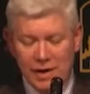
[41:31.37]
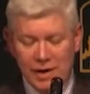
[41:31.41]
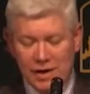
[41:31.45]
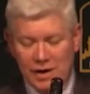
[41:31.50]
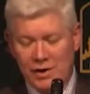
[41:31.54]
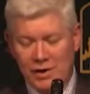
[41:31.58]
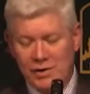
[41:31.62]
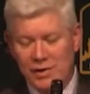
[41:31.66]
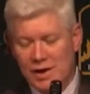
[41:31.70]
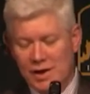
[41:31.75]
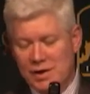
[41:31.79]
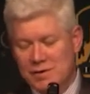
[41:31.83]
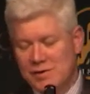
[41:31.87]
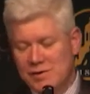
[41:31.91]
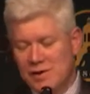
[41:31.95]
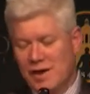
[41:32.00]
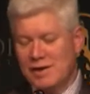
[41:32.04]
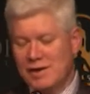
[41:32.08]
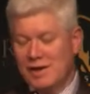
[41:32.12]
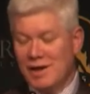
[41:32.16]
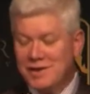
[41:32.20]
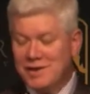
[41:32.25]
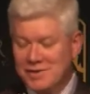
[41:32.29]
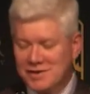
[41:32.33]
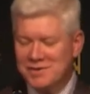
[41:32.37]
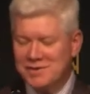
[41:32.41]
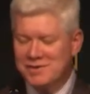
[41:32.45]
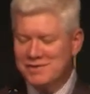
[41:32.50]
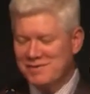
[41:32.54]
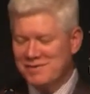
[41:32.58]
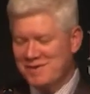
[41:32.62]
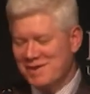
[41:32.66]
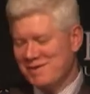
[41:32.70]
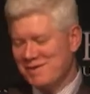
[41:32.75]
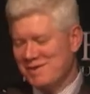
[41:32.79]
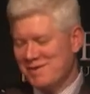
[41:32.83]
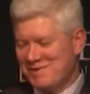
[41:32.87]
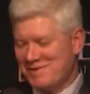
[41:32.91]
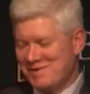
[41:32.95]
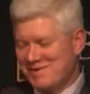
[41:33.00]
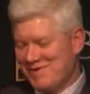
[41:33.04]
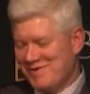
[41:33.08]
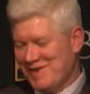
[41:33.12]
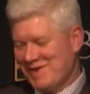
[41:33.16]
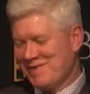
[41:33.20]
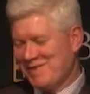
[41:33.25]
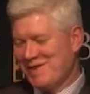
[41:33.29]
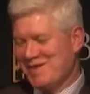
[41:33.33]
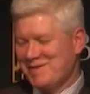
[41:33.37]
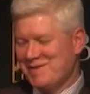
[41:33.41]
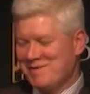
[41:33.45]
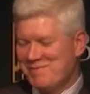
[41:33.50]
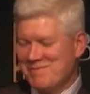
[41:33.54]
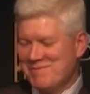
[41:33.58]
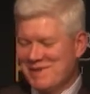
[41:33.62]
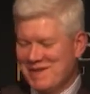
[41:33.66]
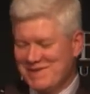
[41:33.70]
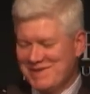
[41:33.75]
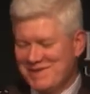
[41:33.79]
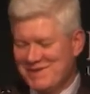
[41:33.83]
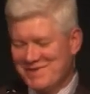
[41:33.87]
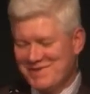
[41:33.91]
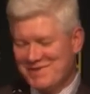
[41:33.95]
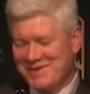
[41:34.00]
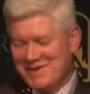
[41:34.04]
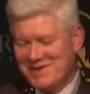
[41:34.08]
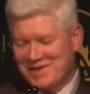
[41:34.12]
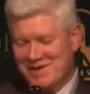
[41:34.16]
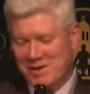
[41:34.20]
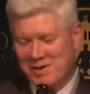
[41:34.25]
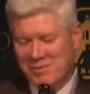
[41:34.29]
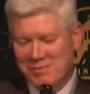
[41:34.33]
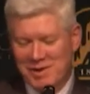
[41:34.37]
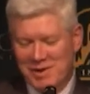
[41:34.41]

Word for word: Now, I'd, I'd like to develop, uh, develop, those matters further now,